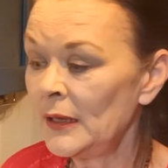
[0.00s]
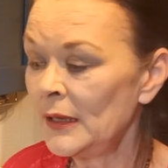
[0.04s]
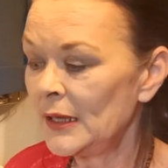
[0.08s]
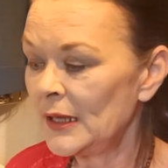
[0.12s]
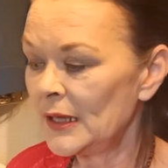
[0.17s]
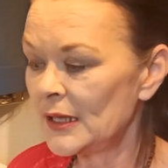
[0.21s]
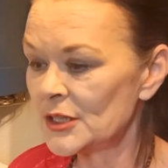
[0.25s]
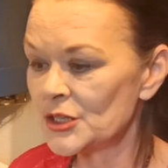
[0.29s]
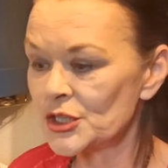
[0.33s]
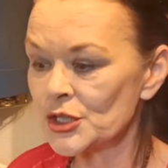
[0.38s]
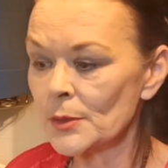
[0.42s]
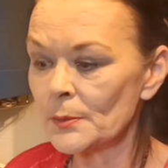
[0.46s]

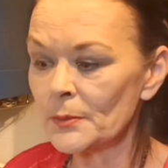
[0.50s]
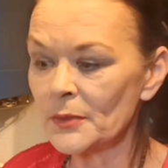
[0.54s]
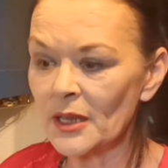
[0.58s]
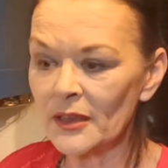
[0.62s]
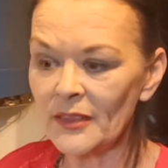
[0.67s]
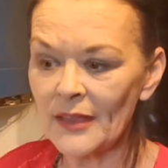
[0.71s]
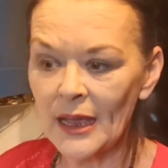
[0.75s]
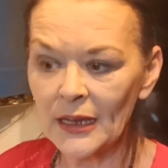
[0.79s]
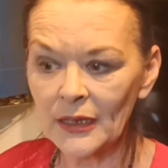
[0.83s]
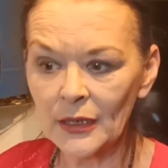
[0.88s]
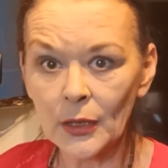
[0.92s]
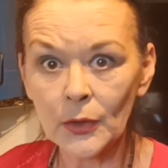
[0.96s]
It's something
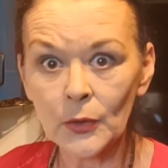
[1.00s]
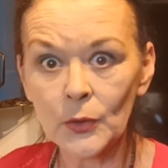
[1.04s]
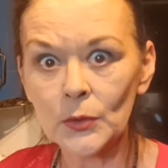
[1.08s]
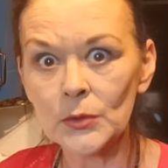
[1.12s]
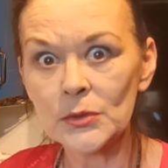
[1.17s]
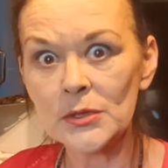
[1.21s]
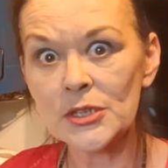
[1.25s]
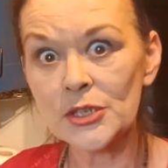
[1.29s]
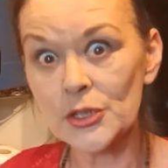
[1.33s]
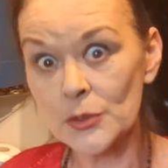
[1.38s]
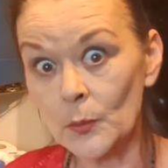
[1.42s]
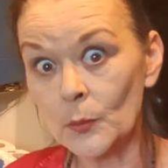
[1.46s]
that
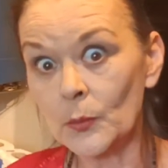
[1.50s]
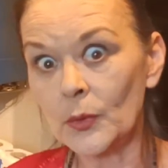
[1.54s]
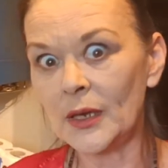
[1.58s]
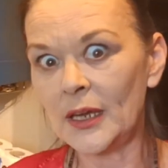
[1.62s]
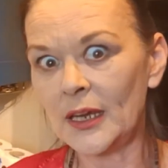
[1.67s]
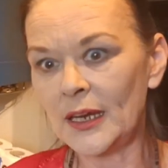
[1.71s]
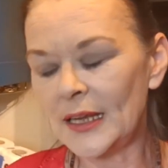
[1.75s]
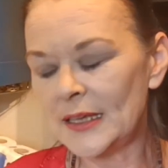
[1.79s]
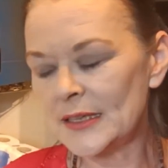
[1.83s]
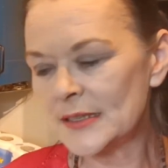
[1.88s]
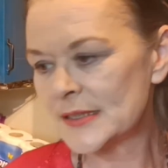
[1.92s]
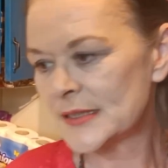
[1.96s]
goes somewhere
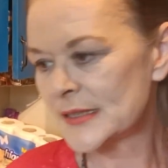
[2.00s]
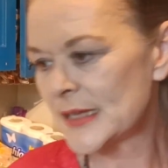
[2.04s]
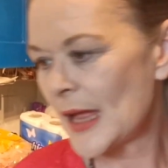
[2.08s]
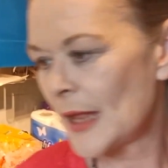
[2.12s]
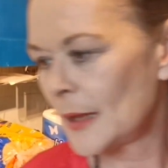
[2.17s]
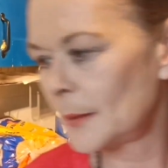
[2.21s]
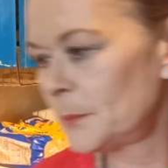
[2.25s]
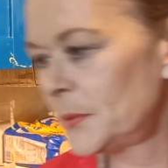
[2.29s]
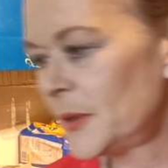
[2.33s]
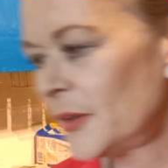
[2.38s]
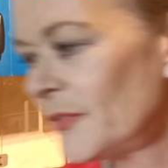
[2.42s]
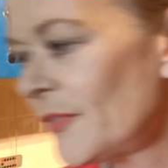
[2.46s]
else to
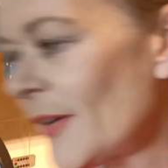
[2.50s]
help your